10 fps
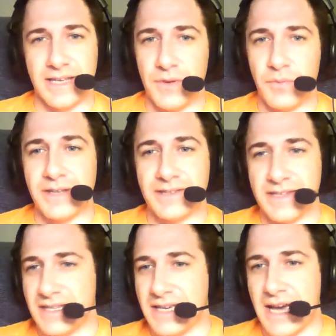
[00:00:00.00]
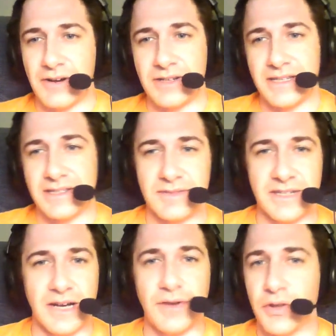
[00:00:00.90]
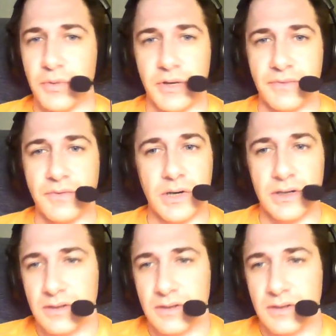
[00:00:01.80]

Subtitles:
wins this, he guarantees himself all the way to 4.